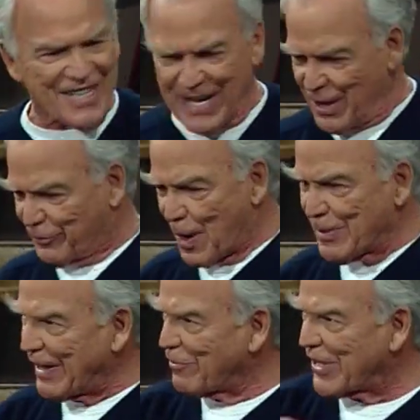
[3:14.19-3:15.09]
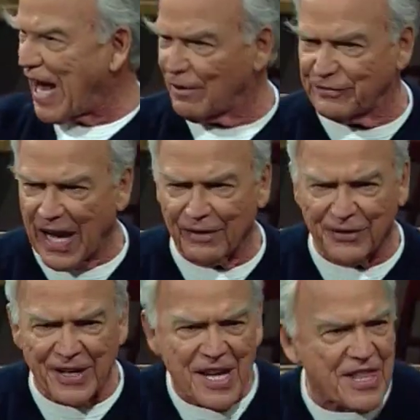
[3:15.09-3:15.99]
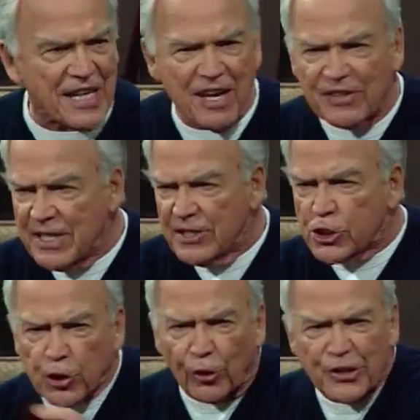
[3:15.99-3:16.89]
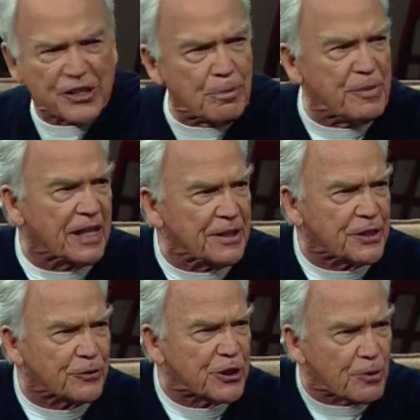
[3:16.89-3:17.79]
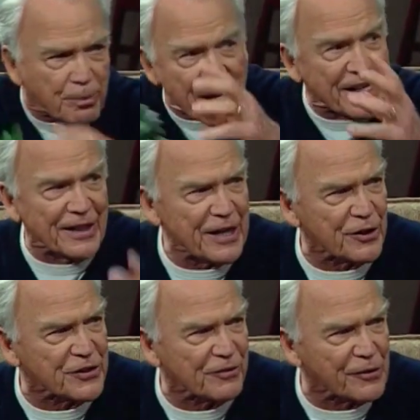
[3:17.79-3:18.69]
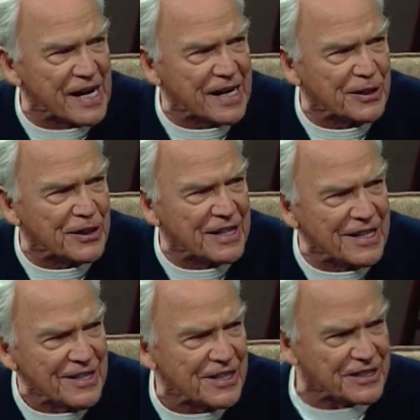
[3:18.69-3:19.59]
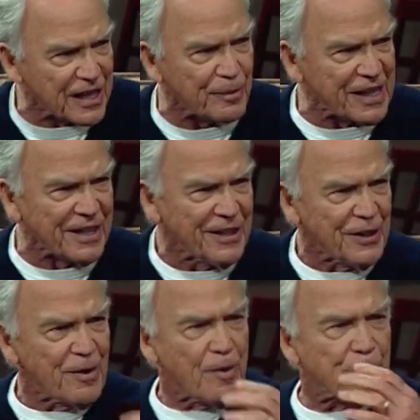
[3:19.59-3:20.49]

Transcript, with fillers: And the farmer gives it alfalfa. They give it shorts and middlings, which are brand layers of grain. Okay. You, need, you see what I mean? Yeah.